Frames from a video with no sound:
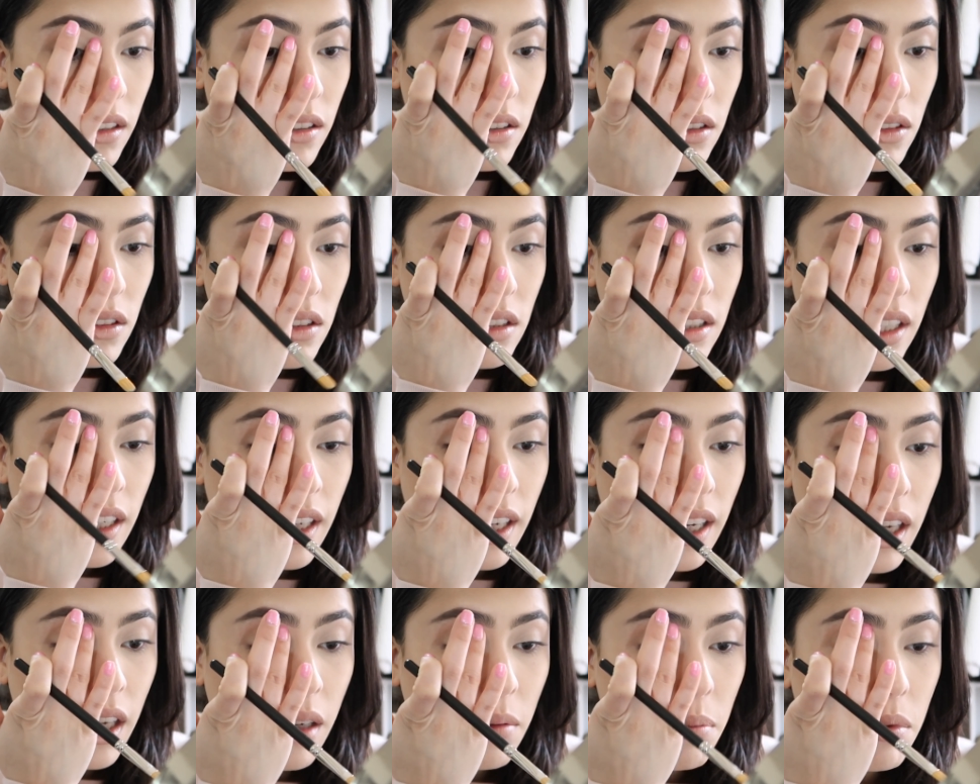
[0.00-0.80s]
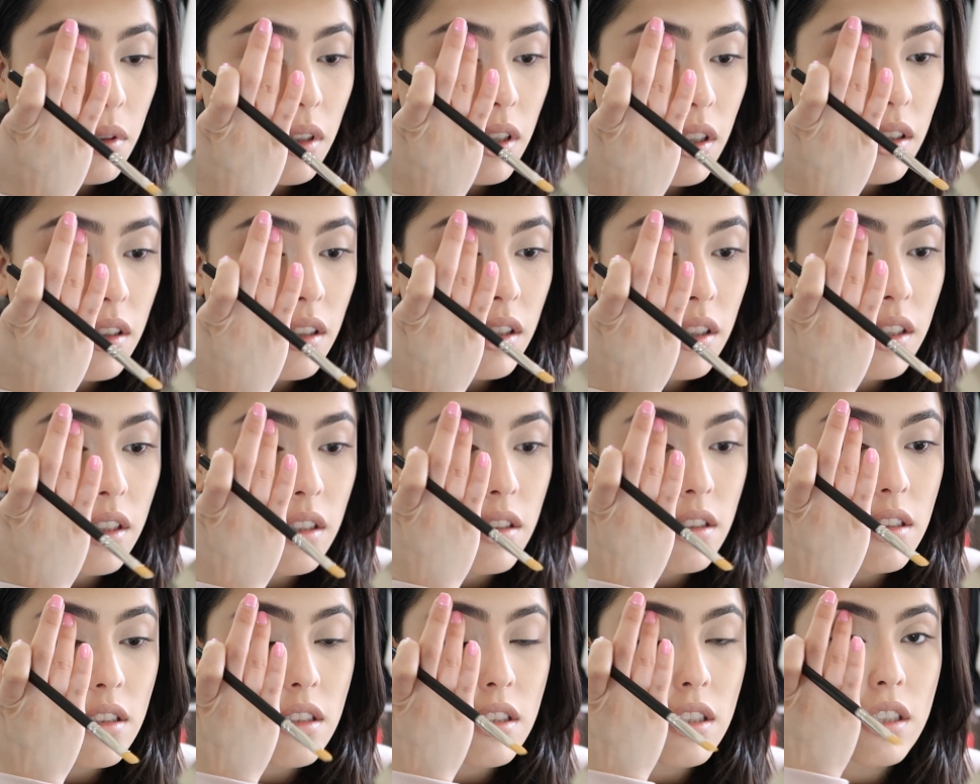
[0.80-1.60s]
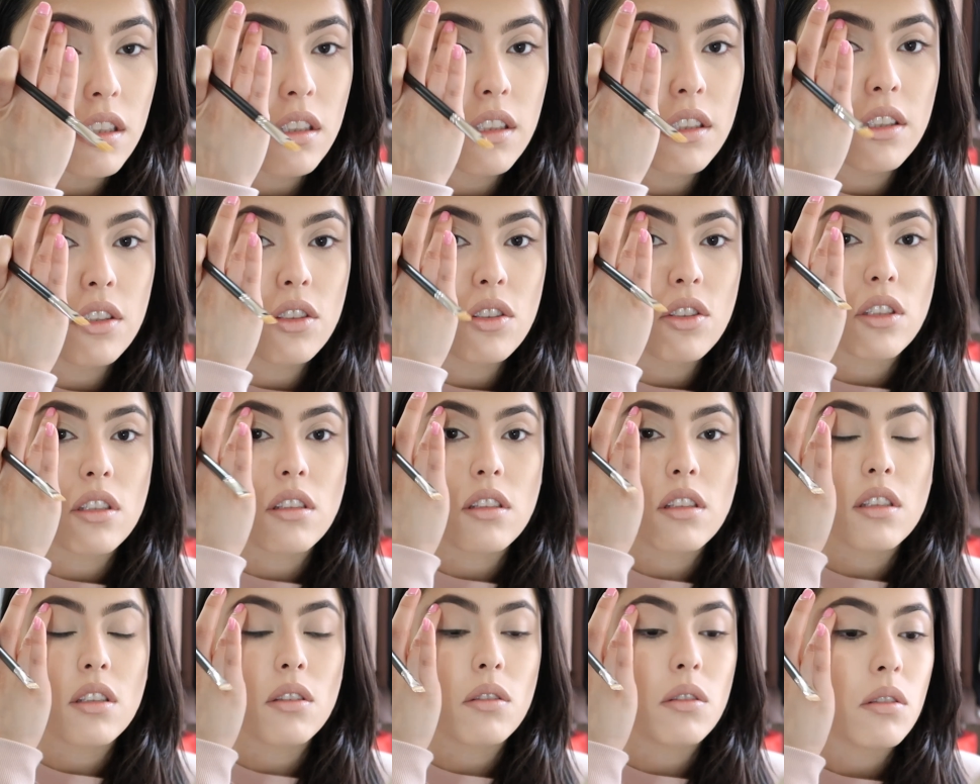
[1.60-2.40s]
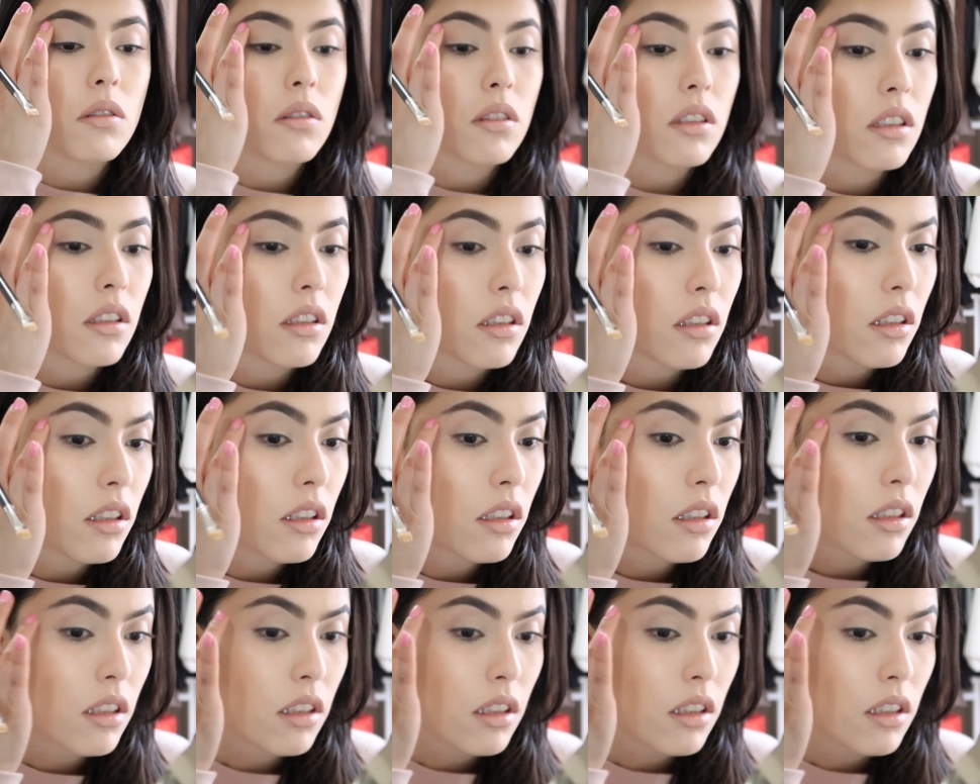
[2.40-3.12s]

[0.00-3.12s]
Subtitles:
So tap in the concealer just so you could